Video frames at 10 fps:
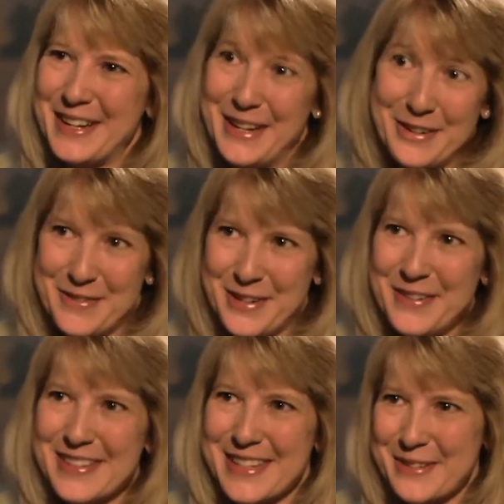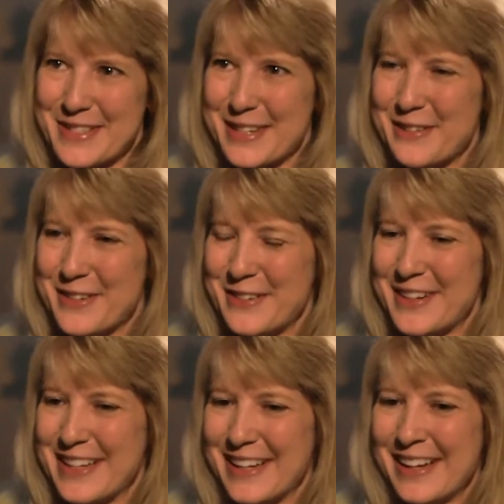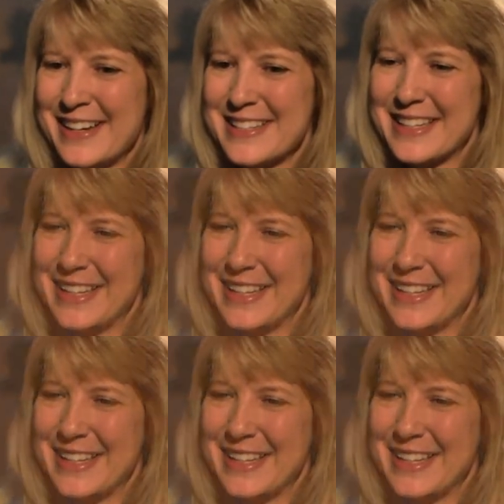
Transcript: interview, as I was interviewing to